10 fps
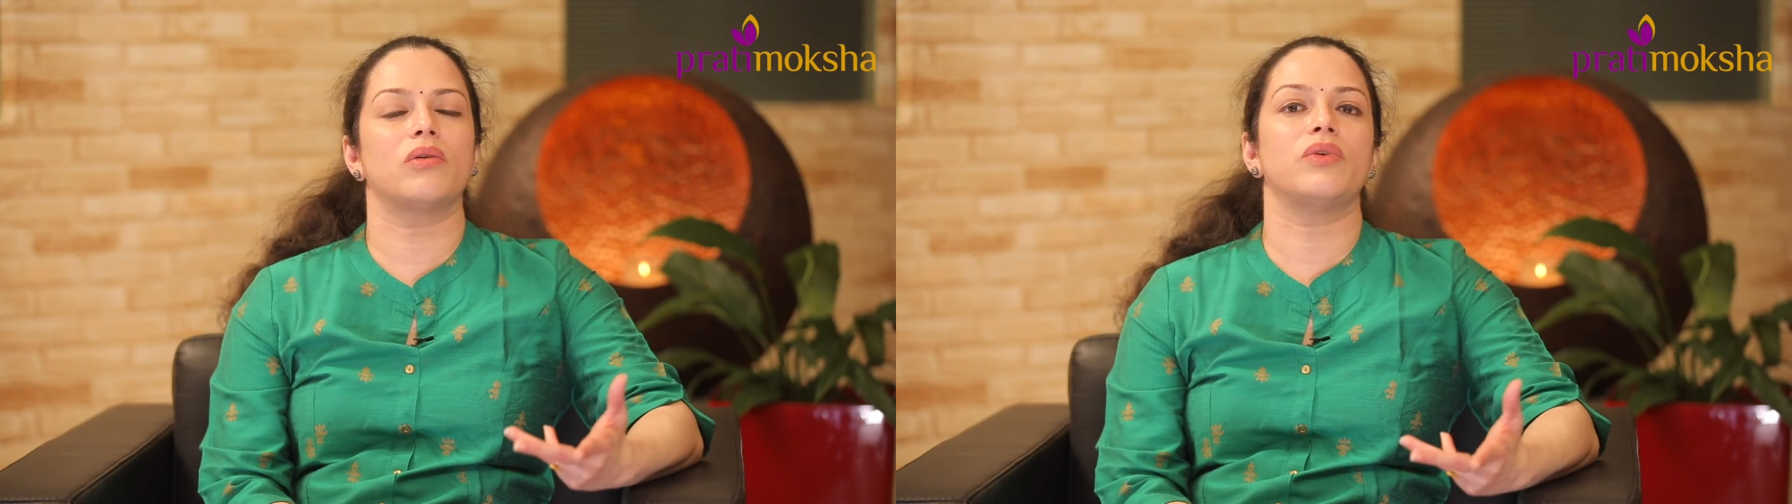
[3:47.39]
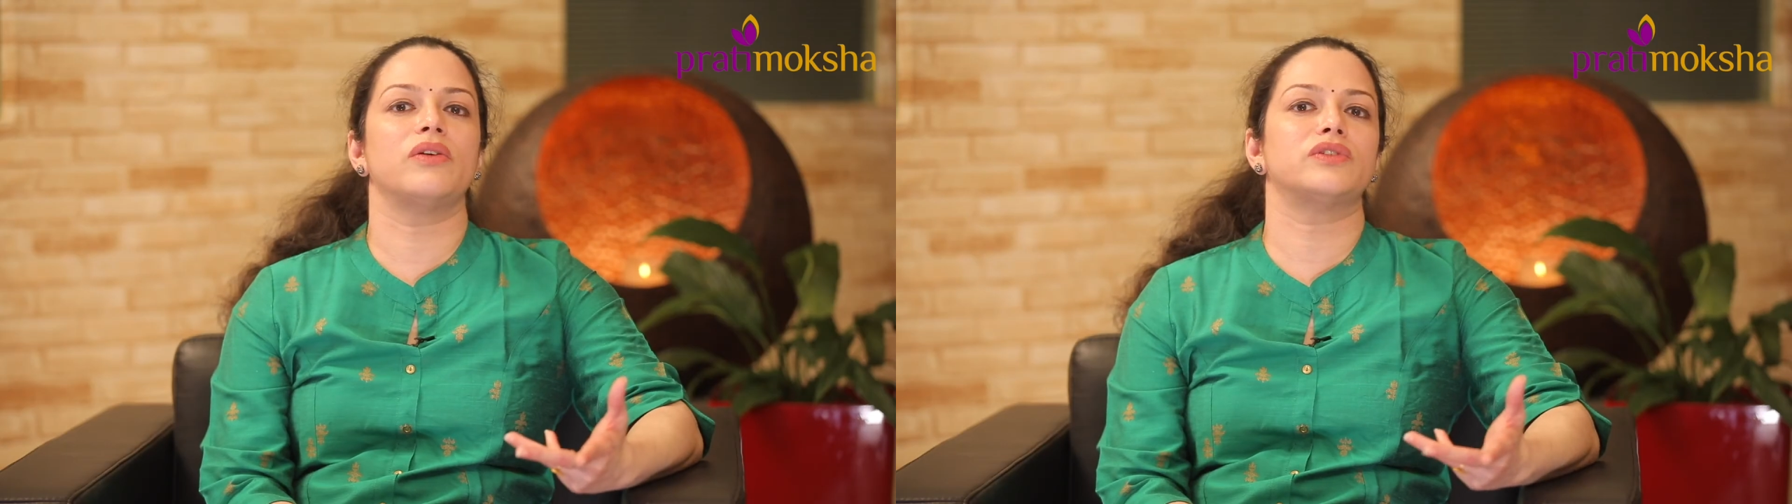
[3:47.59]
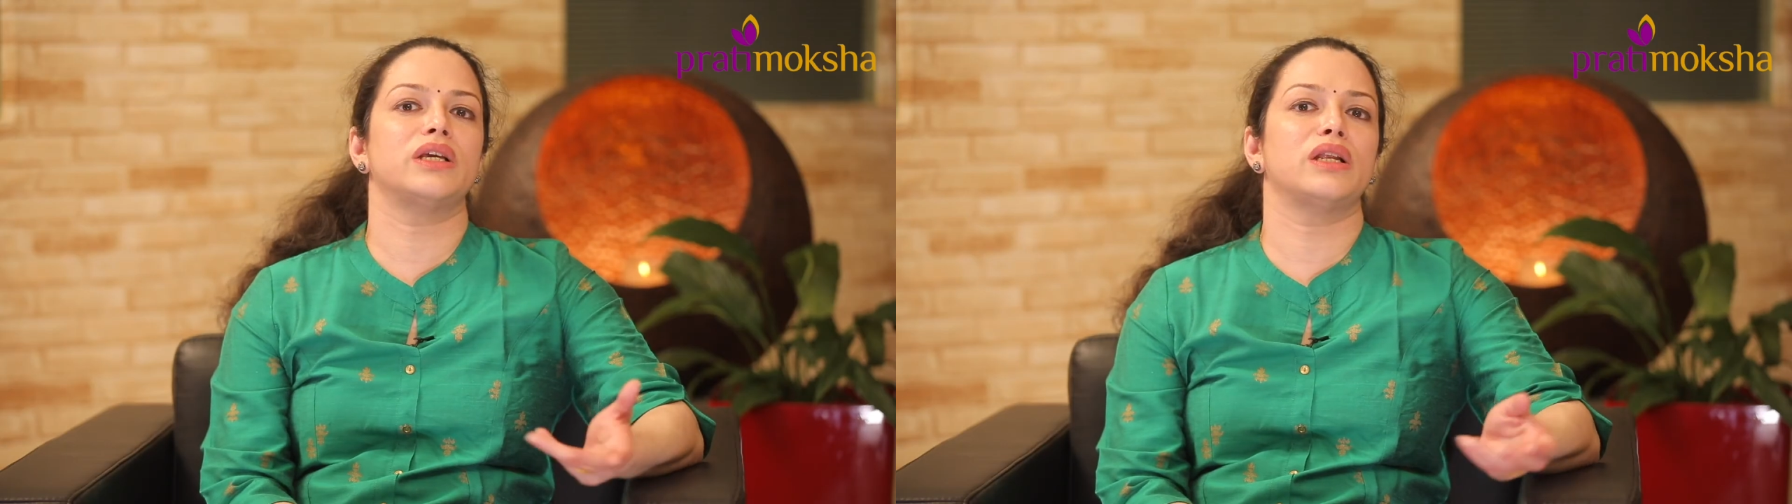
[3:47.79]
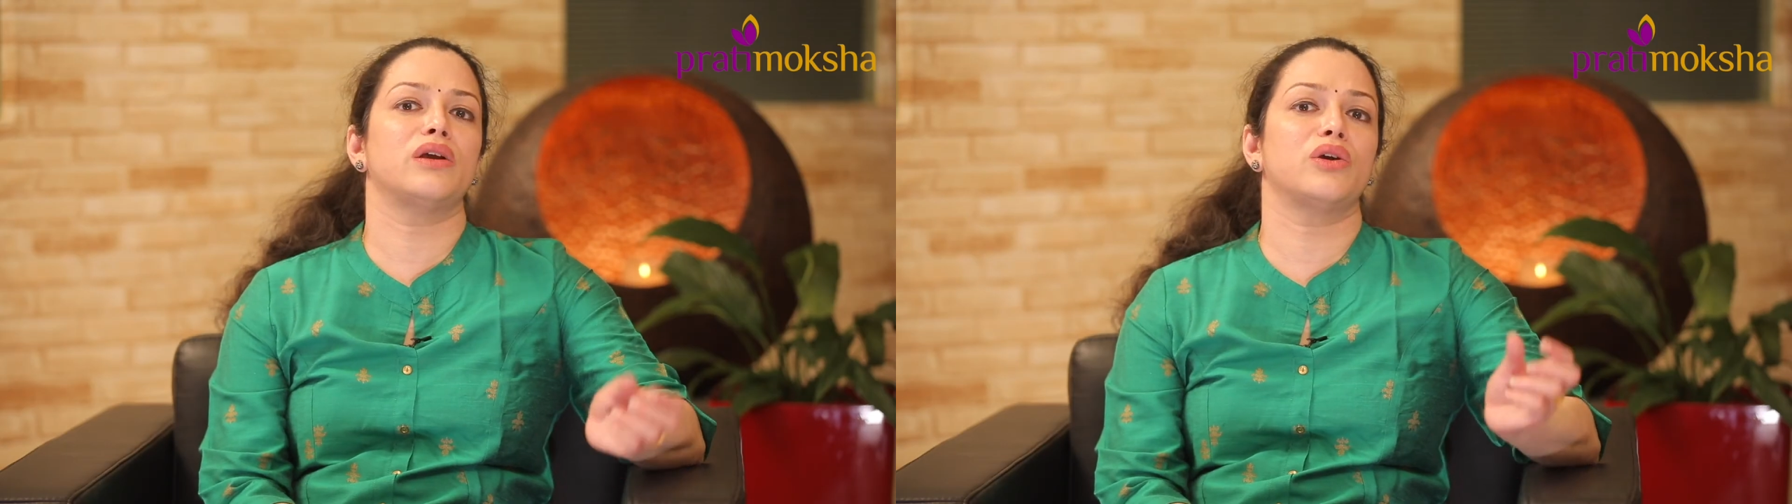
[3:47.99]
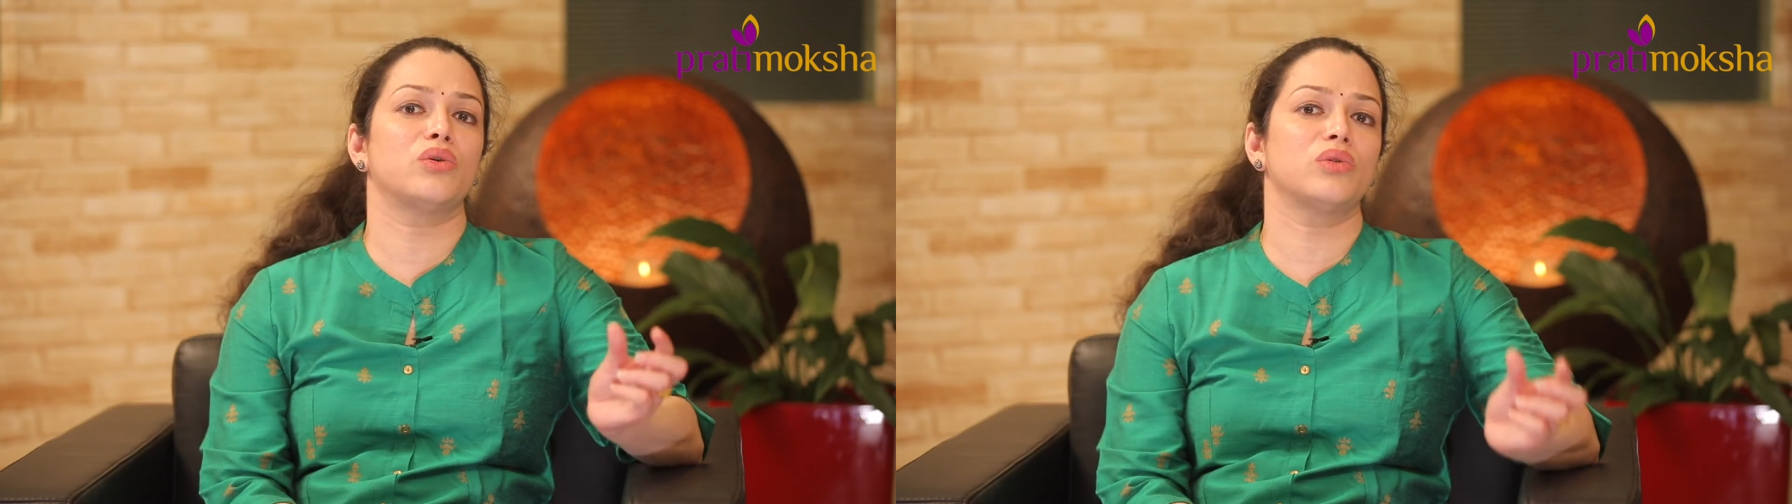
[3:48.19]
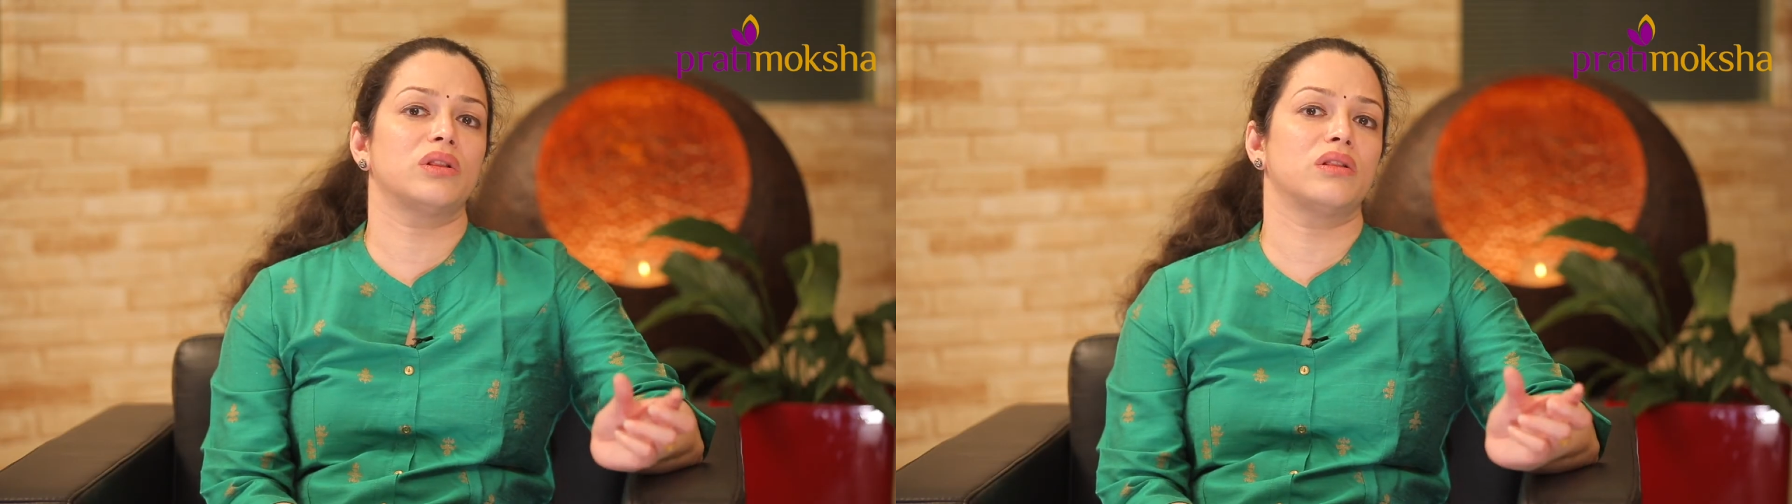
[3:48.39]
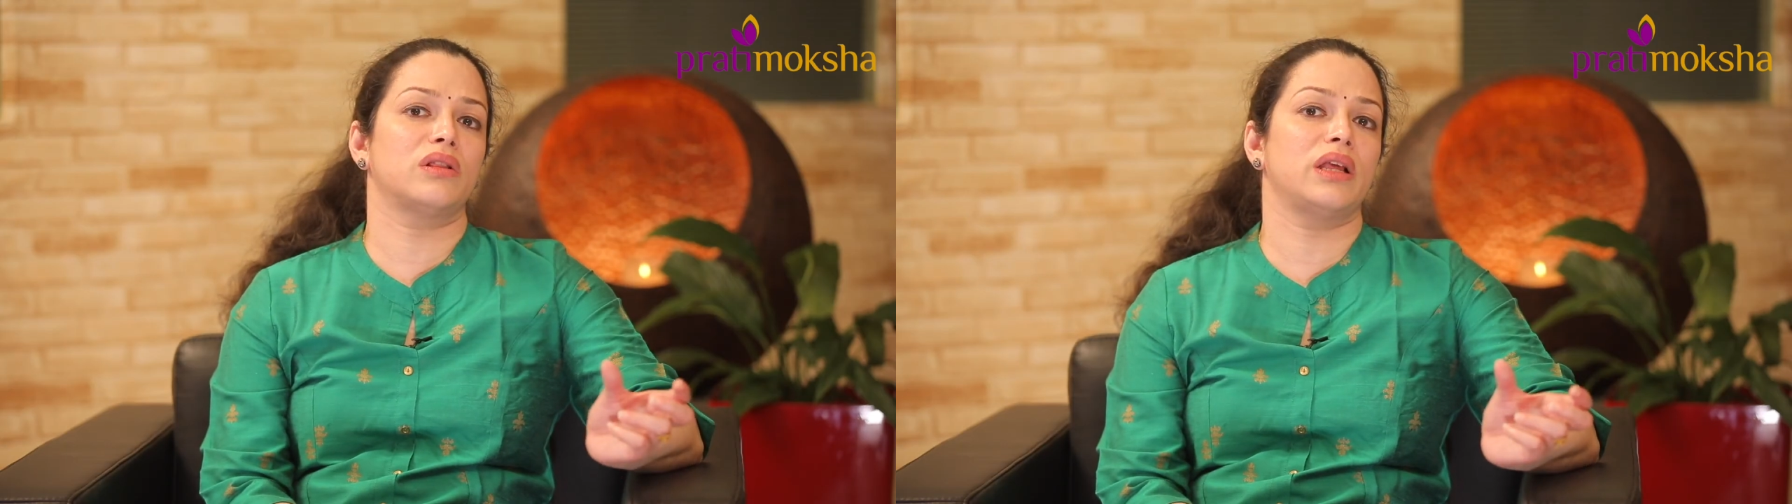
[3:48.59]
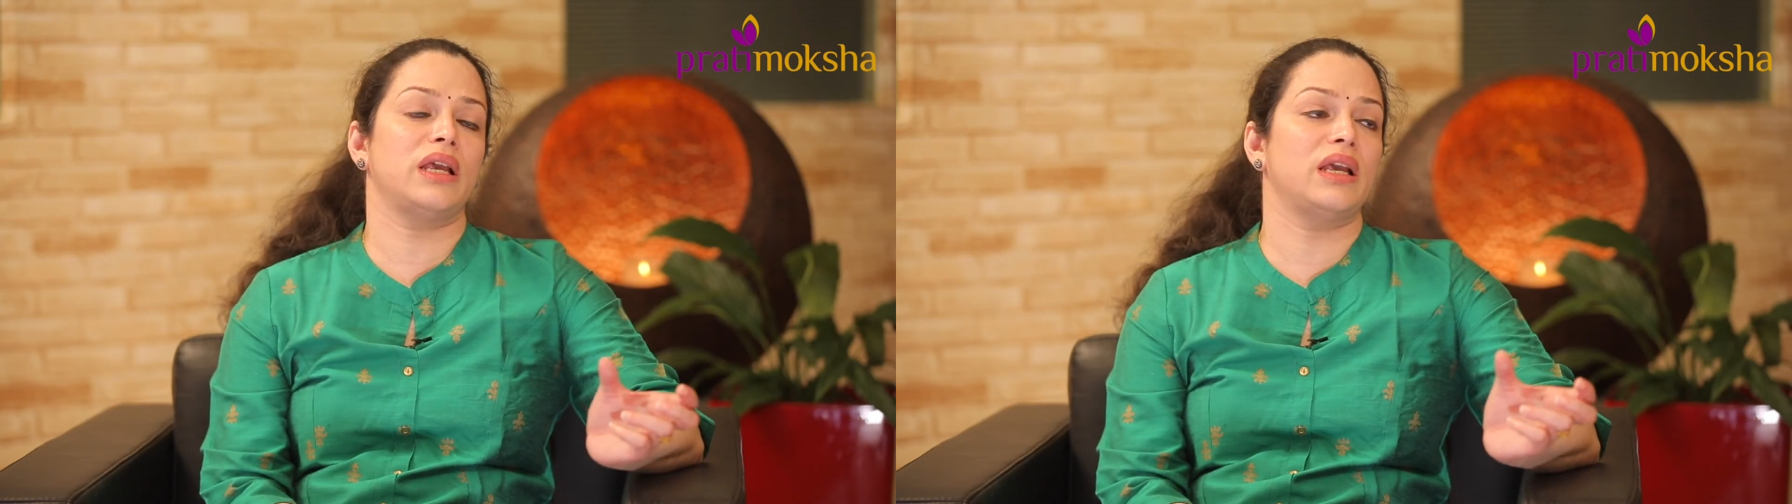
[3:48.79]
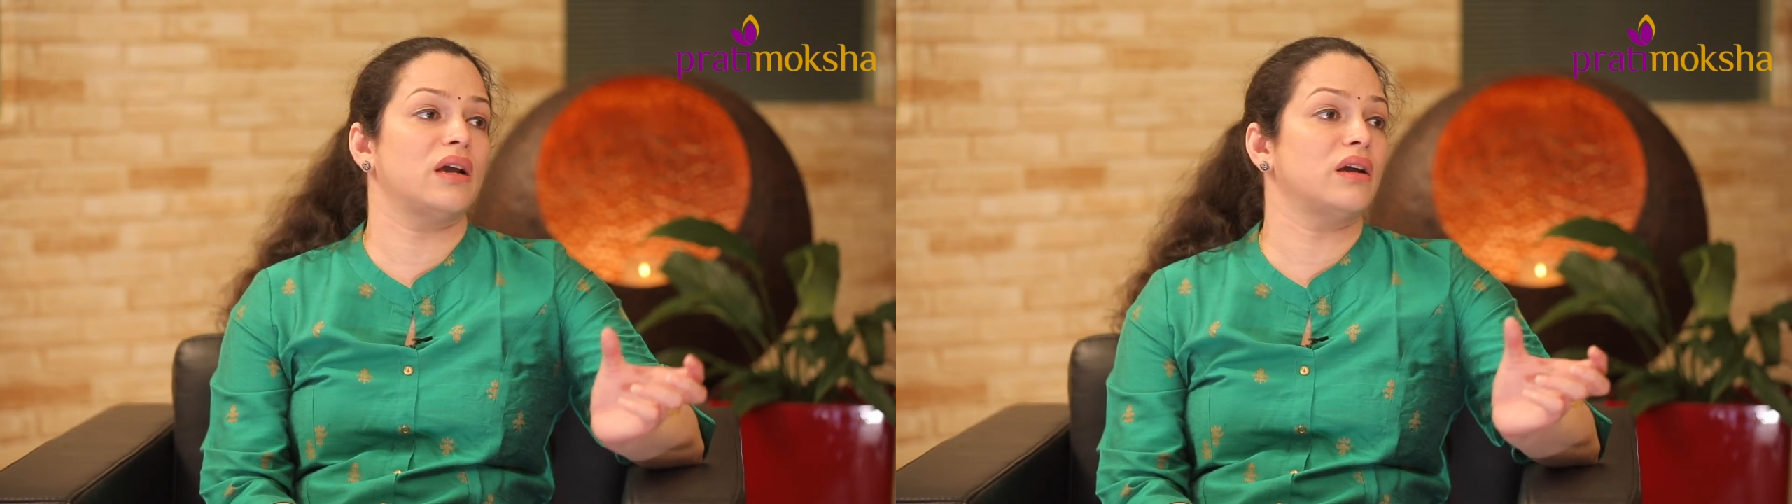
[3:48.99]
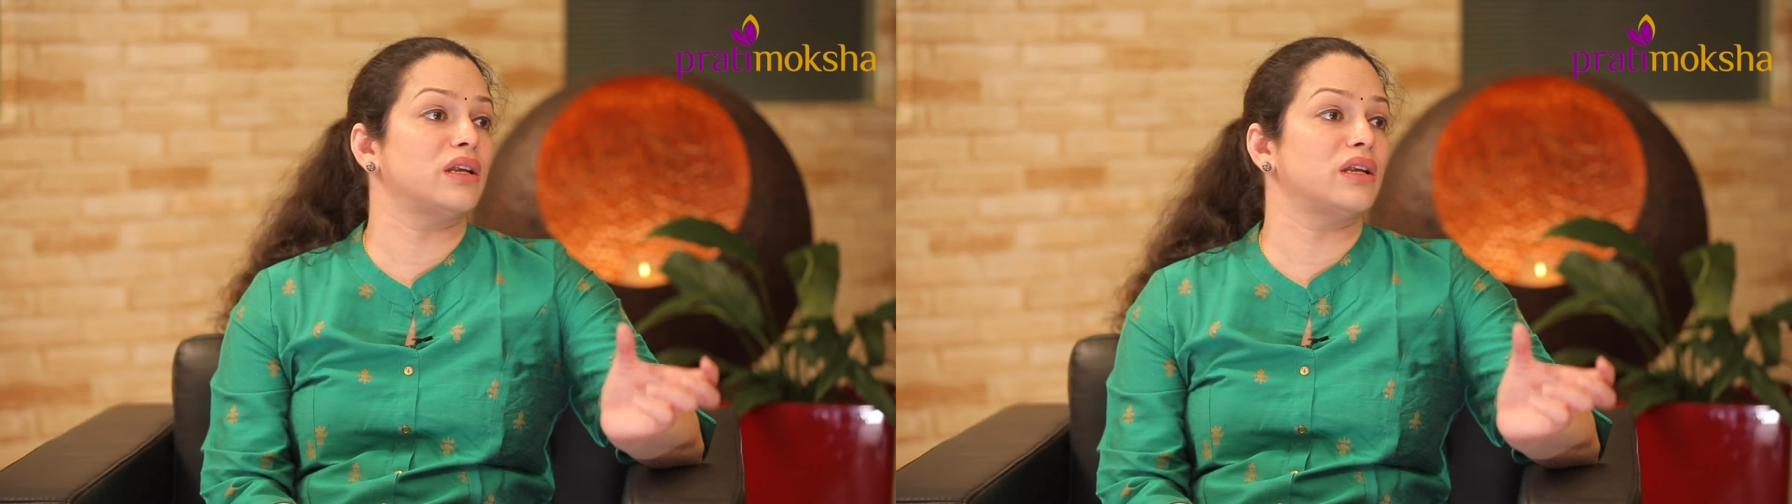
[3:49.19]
we've seen, in the